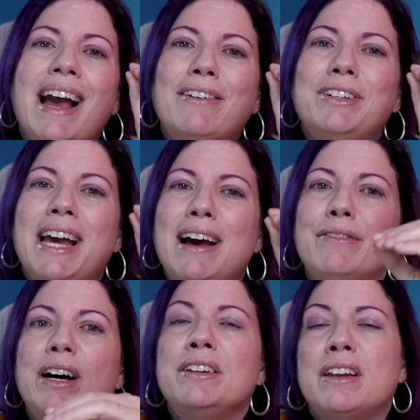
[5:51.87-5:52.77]
have to
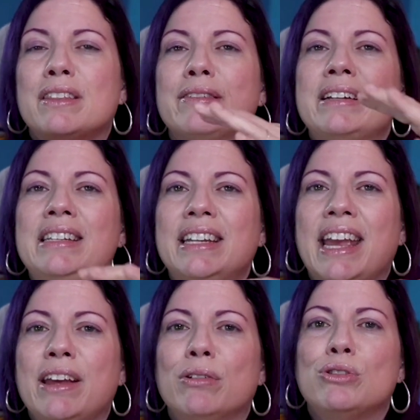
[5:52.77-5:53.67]
have another
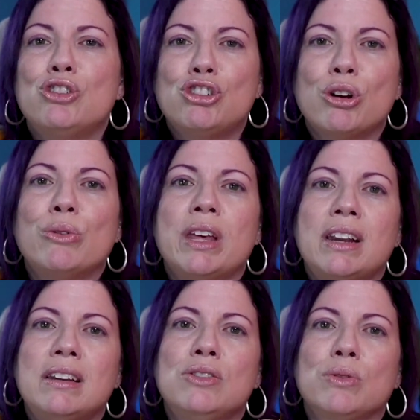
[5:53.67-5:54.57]
indicator to show that
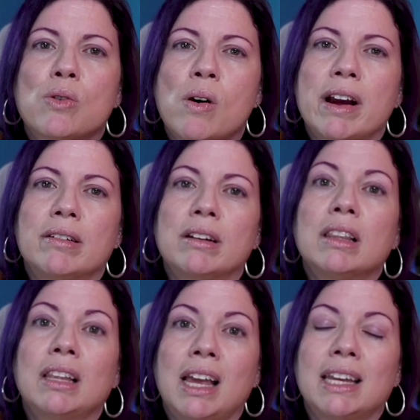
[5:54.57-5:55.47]
it is required,
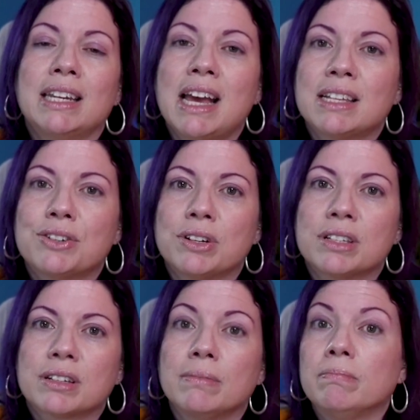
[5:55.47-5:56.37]
like an
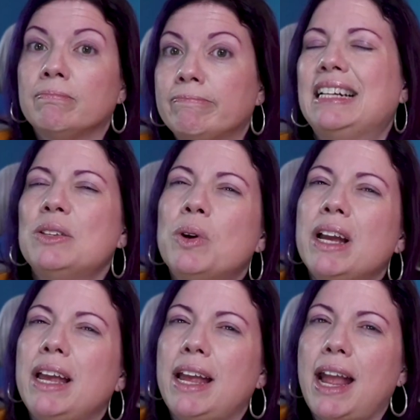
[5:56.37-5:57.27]
asterisk. That's
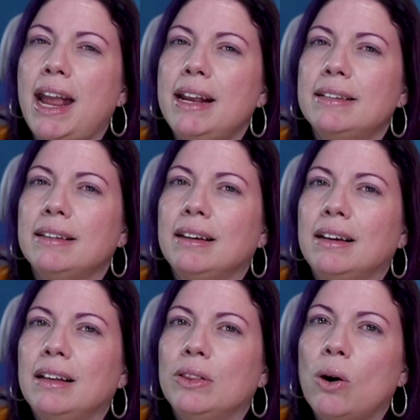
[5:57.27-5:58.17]
why I hate
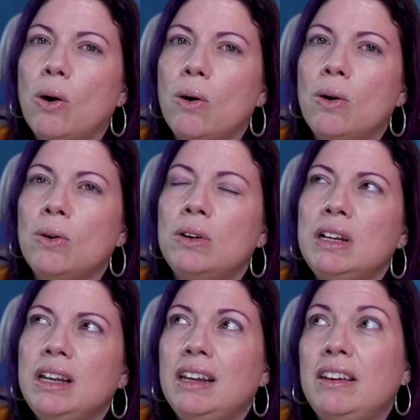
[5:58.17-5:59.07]
the whole,
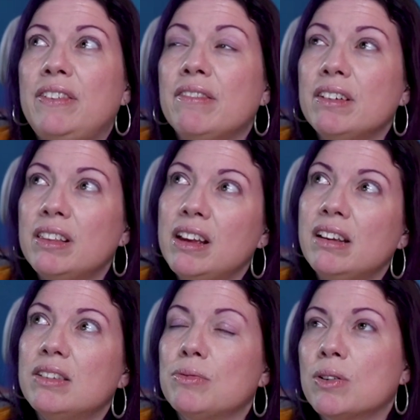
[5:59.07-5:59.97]
if everything
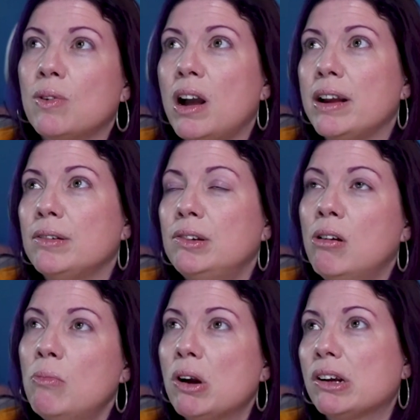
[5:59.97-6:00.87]
is required,
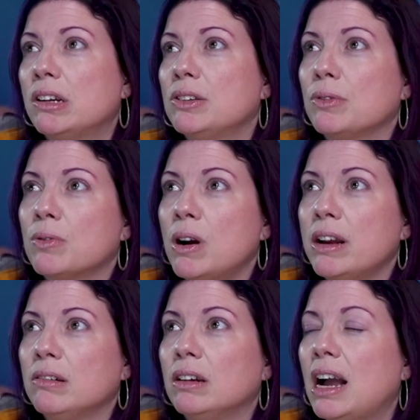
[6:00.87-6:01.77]
don't mark it as
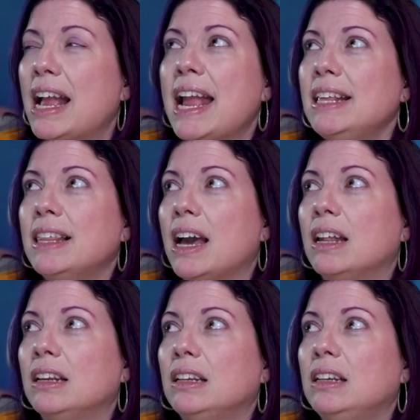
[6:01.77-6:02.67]
required. I hate that.
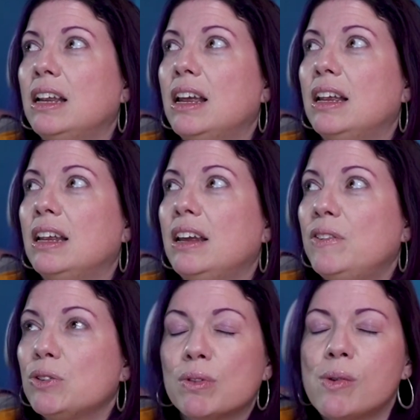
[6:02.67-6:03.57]
If
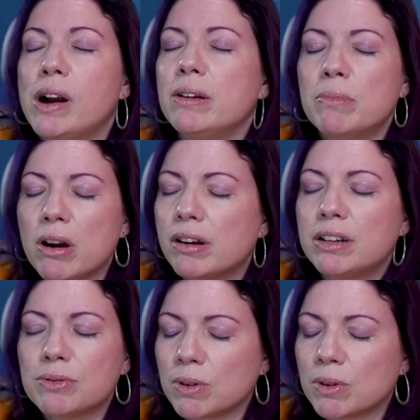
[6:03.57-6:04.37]
it's required, mark it as